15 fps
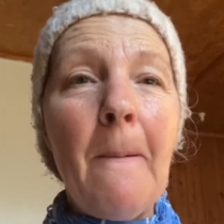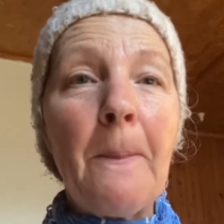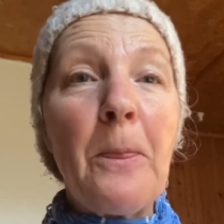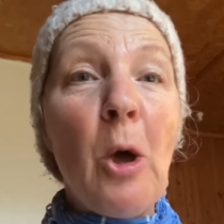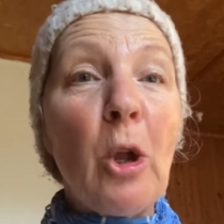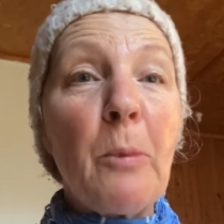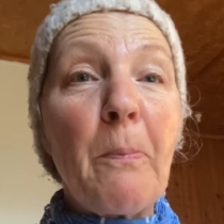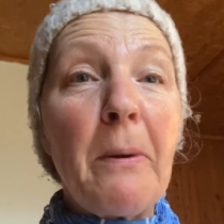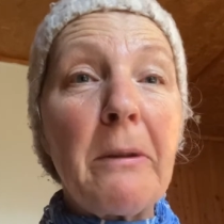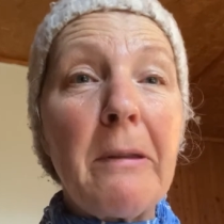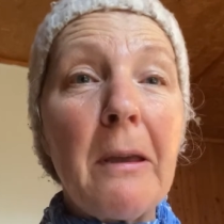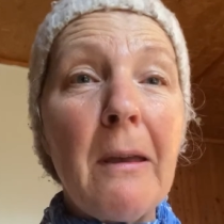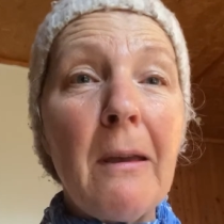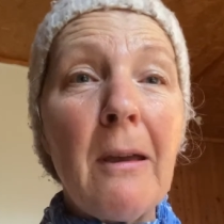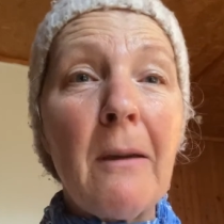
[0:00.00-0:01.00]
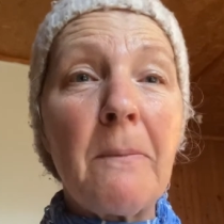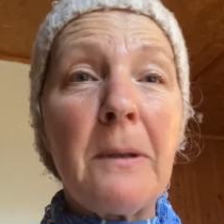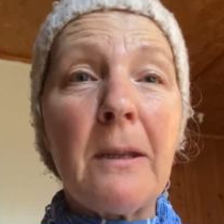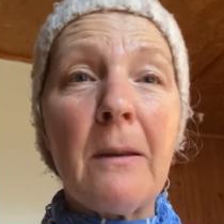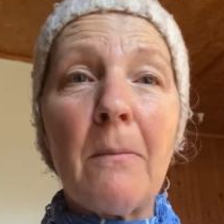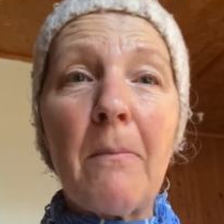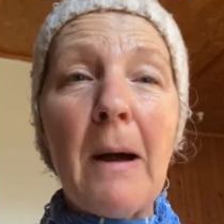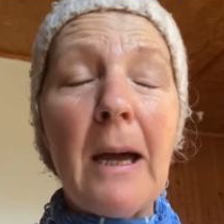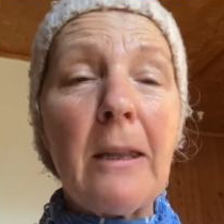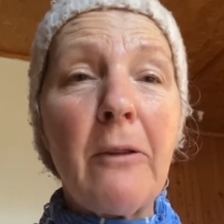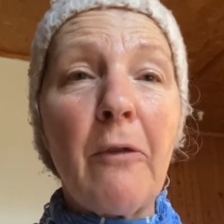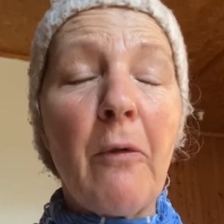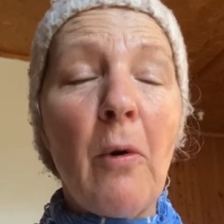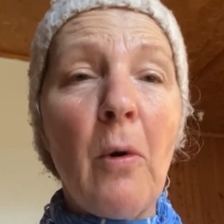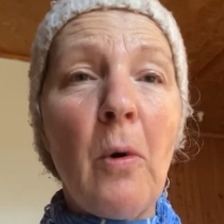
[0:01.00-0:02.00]
Not perturbed by
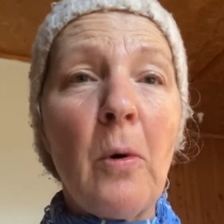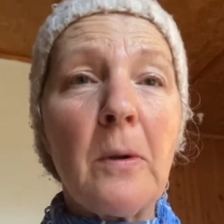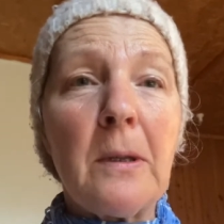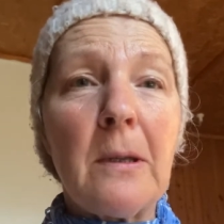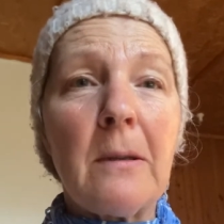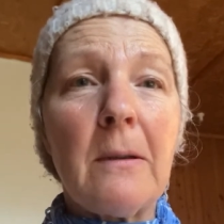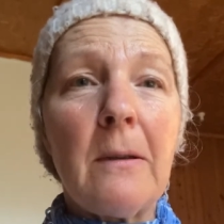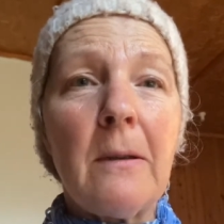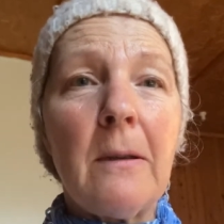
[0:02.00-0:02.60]
the thoughts.